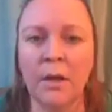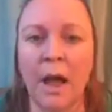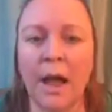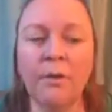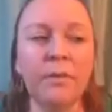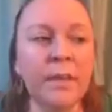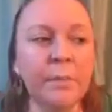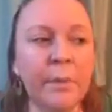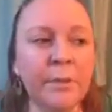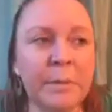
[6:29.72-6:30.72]
I don't
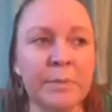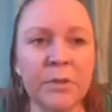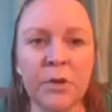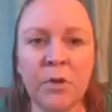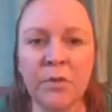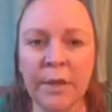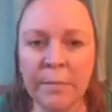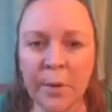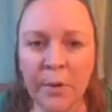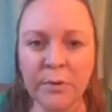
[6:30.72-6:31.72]
think most people know that
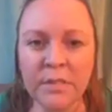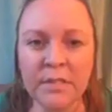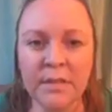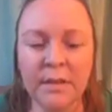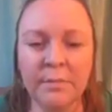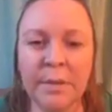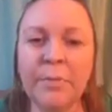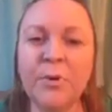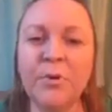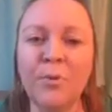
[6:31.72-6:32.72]
most
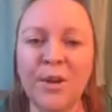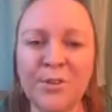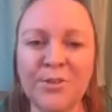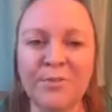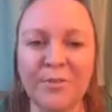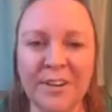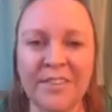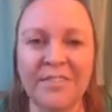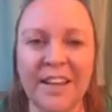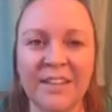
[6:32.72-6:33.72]
people who register for an
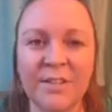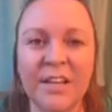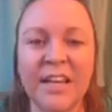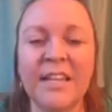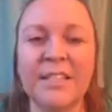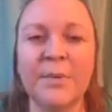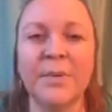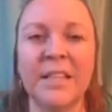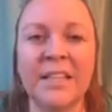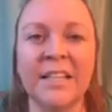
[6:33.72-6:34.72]
event is
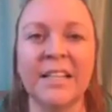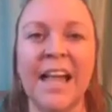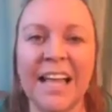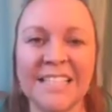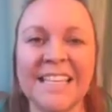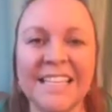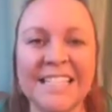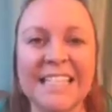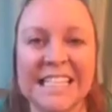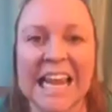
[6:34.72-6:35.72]
within the last
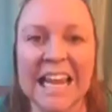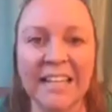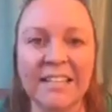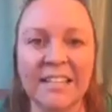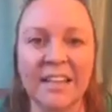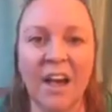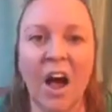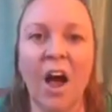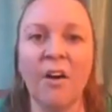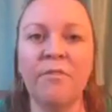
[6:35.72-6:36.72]
60 days
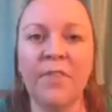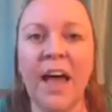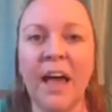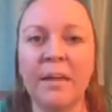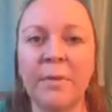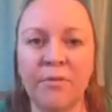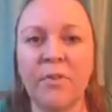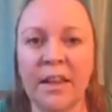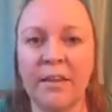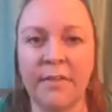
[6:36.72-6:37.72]
of that, before
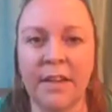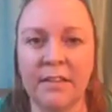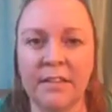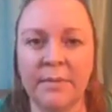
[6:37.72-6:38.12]
that event.